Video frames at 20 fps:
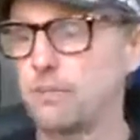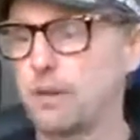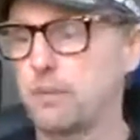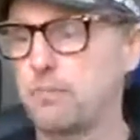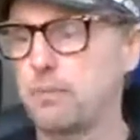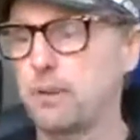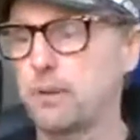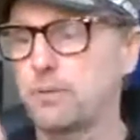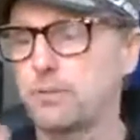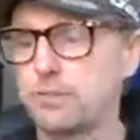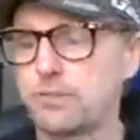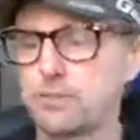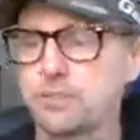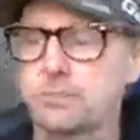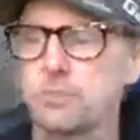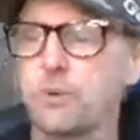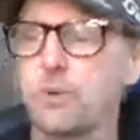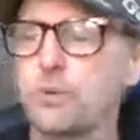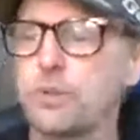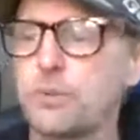post this
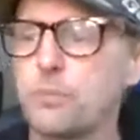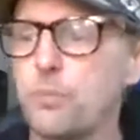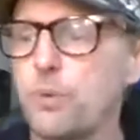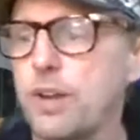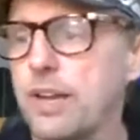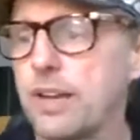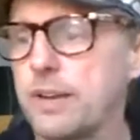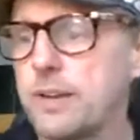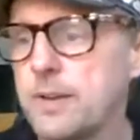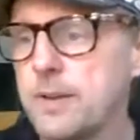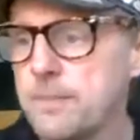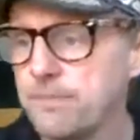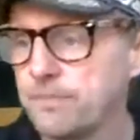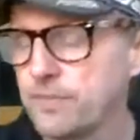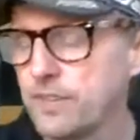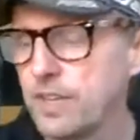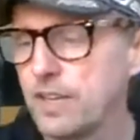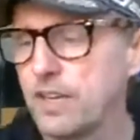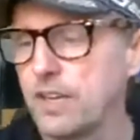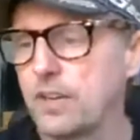morning where,
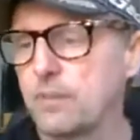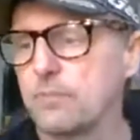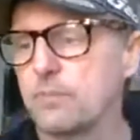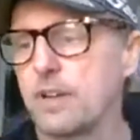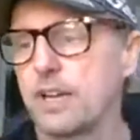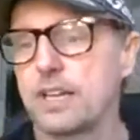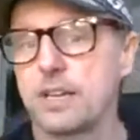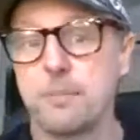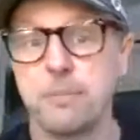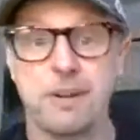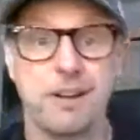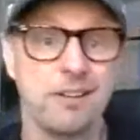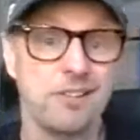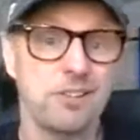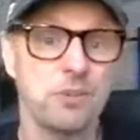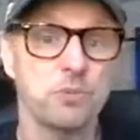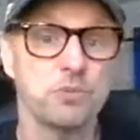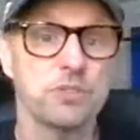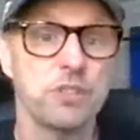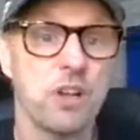and
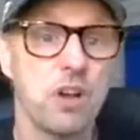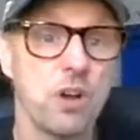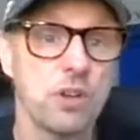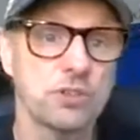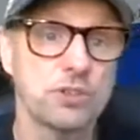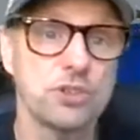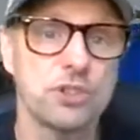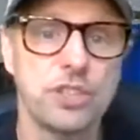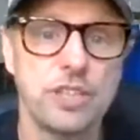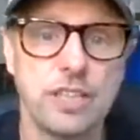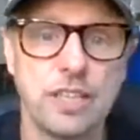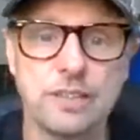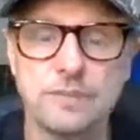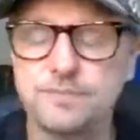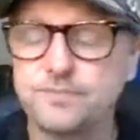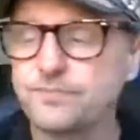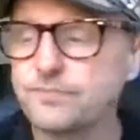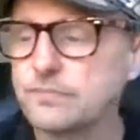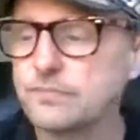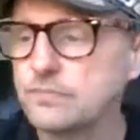apparently it was last
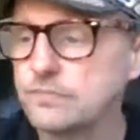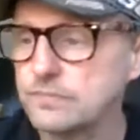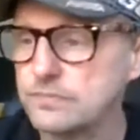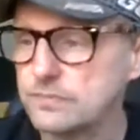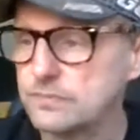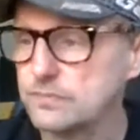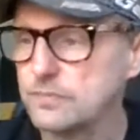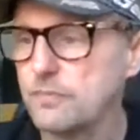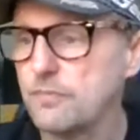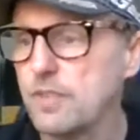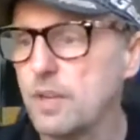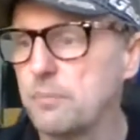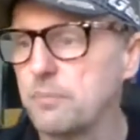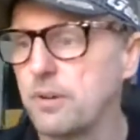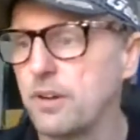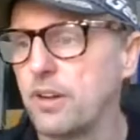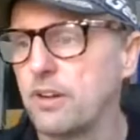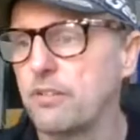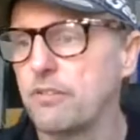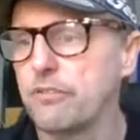year,
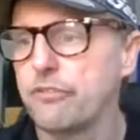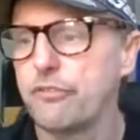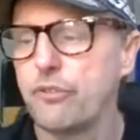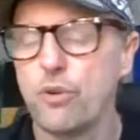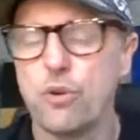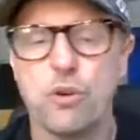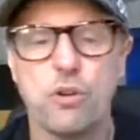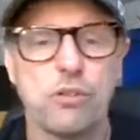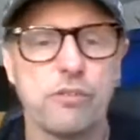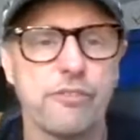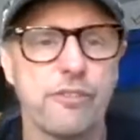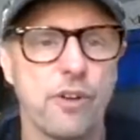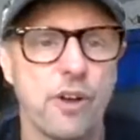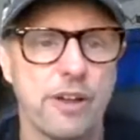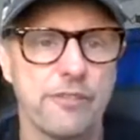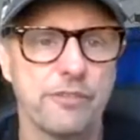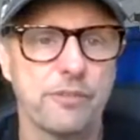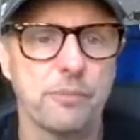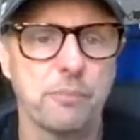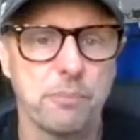but 4 or
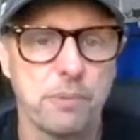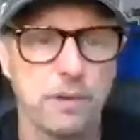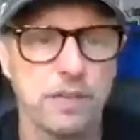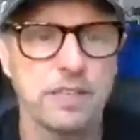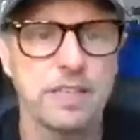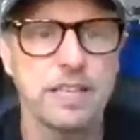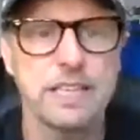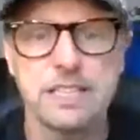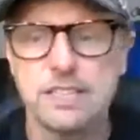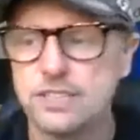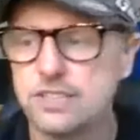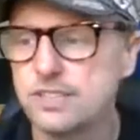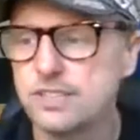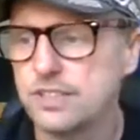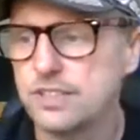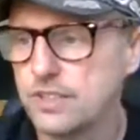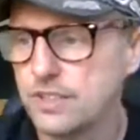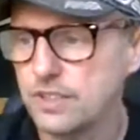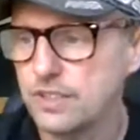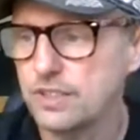5
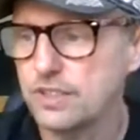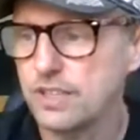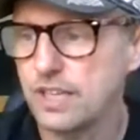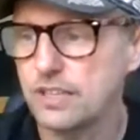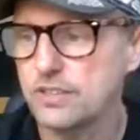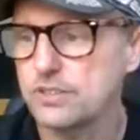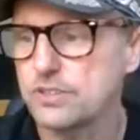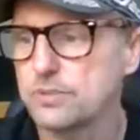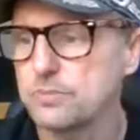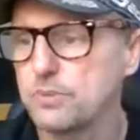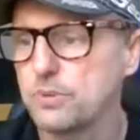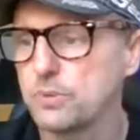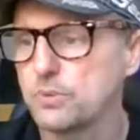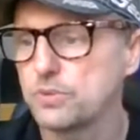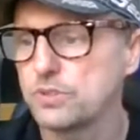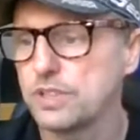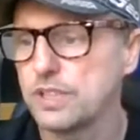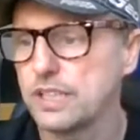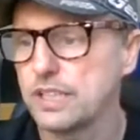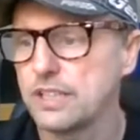police
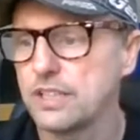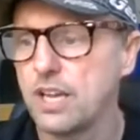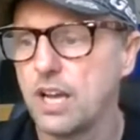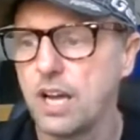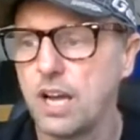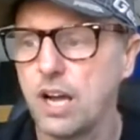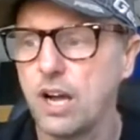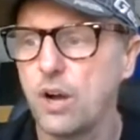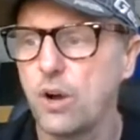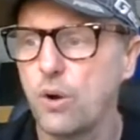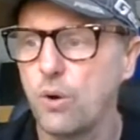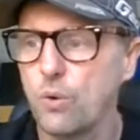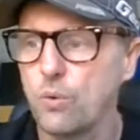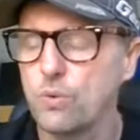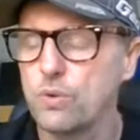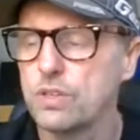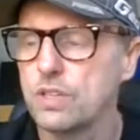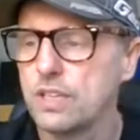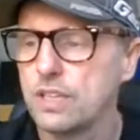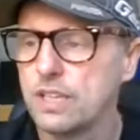constables in
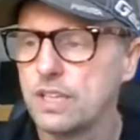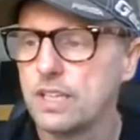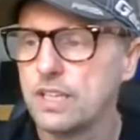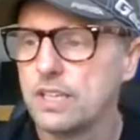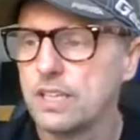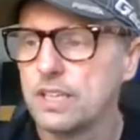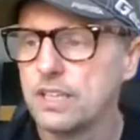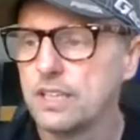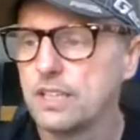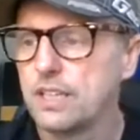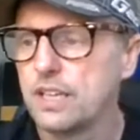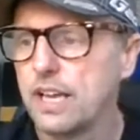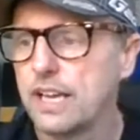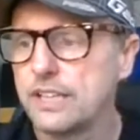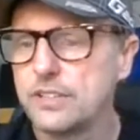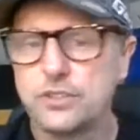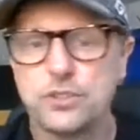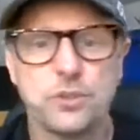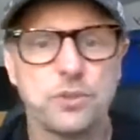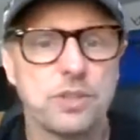Hull,
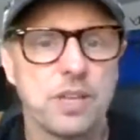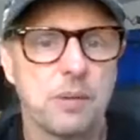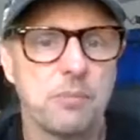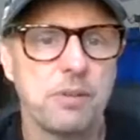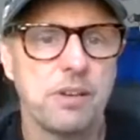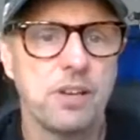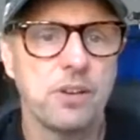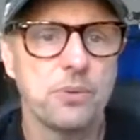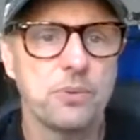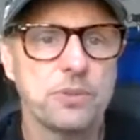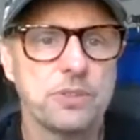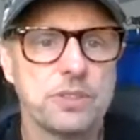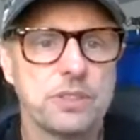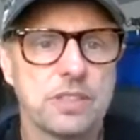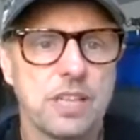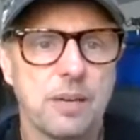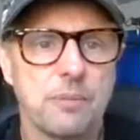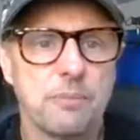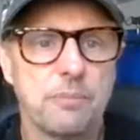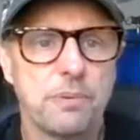Hull, which is
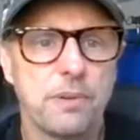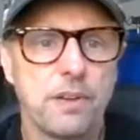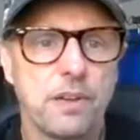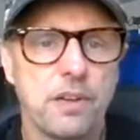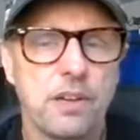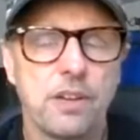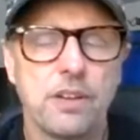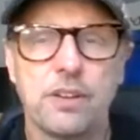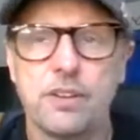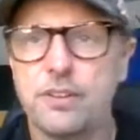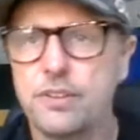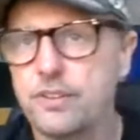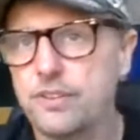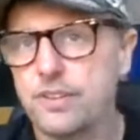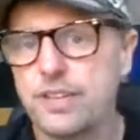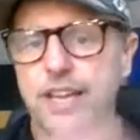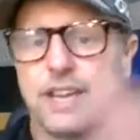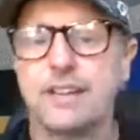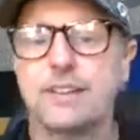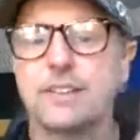up
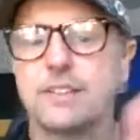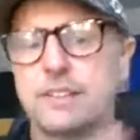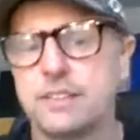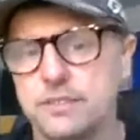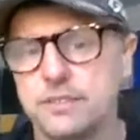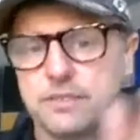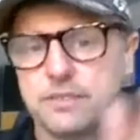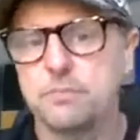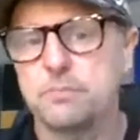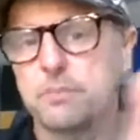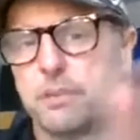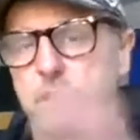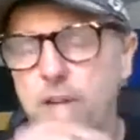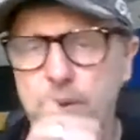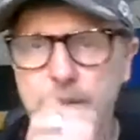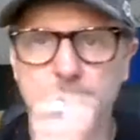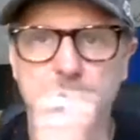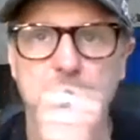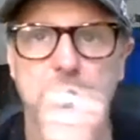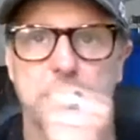that
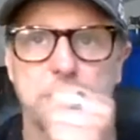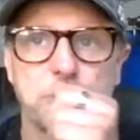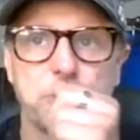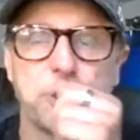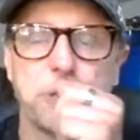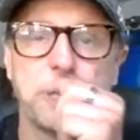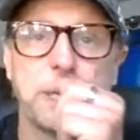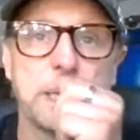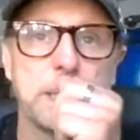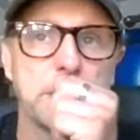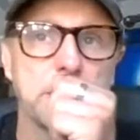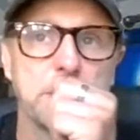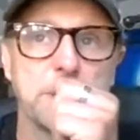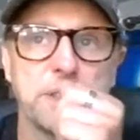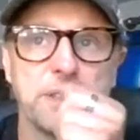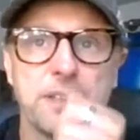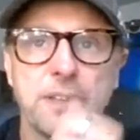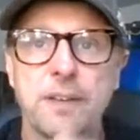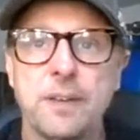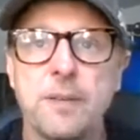part of the country in
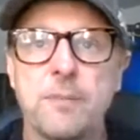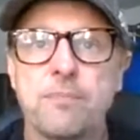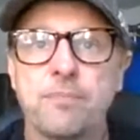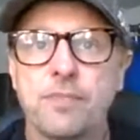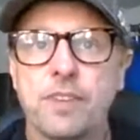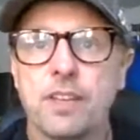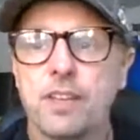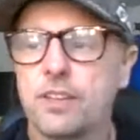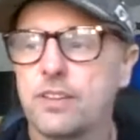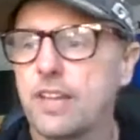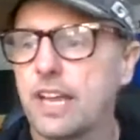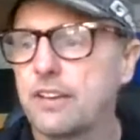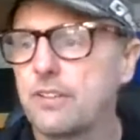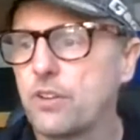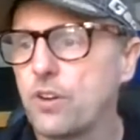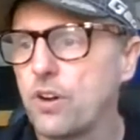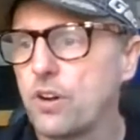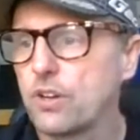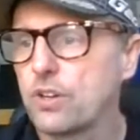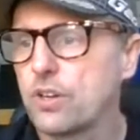England, they
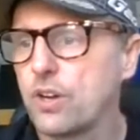got a